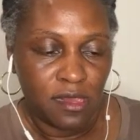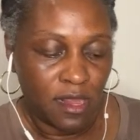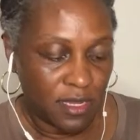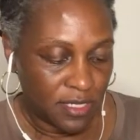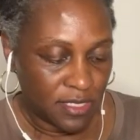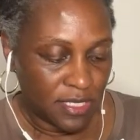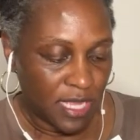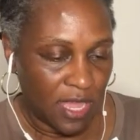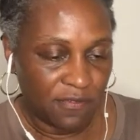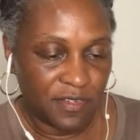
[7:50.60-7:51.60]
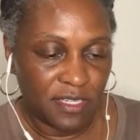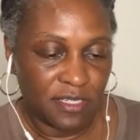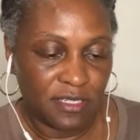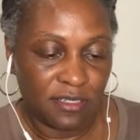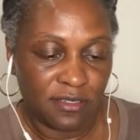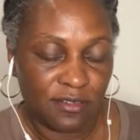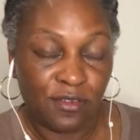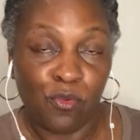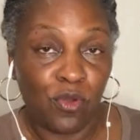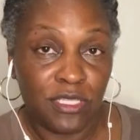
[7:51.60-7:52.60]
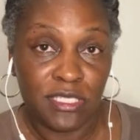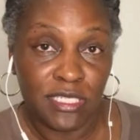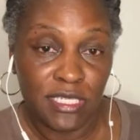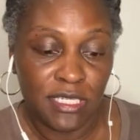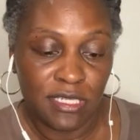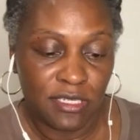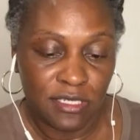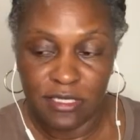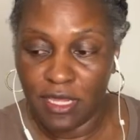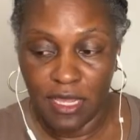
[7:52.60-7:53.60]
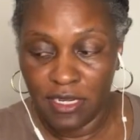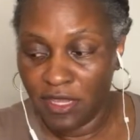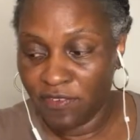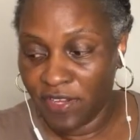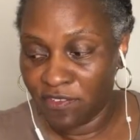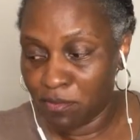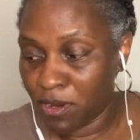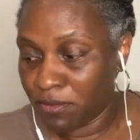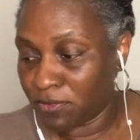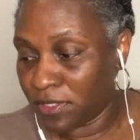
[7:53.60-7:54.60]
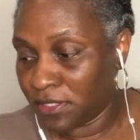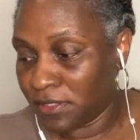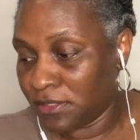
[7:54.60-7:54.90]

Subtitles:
Honestly, I've done one seed and I never have a problem with it.